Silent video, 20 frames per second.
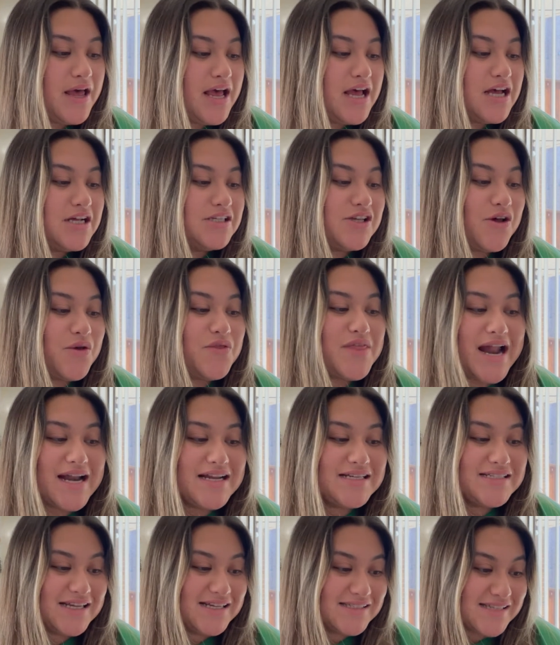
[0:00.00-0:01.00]
So that
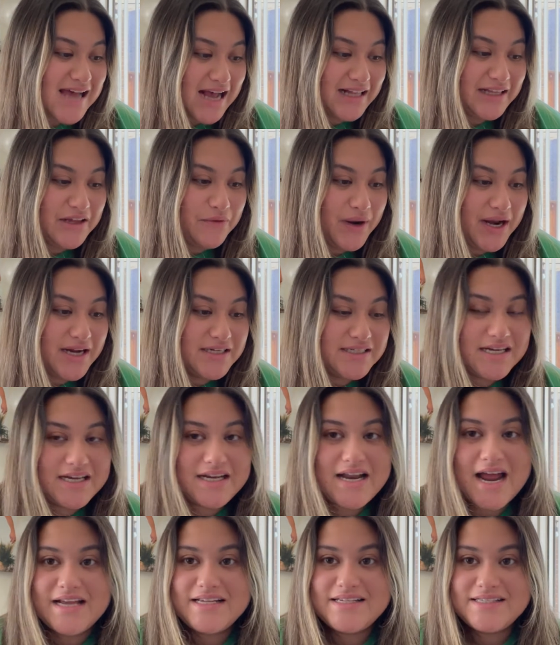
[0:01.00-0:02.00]
is exactly what I did.
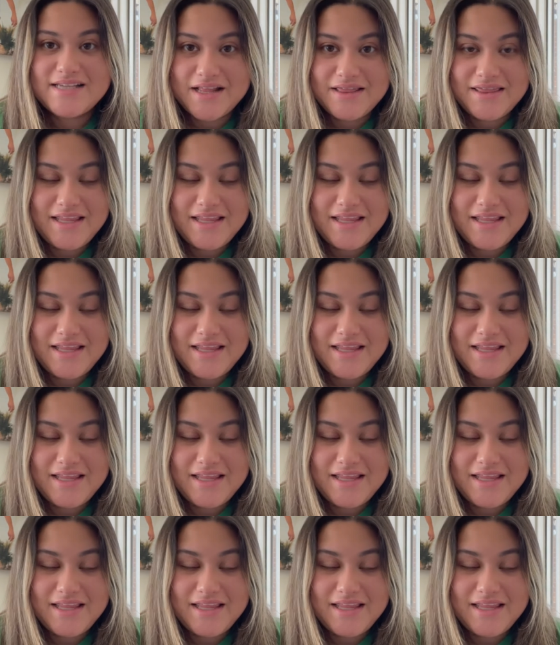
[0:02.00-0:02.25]
I sent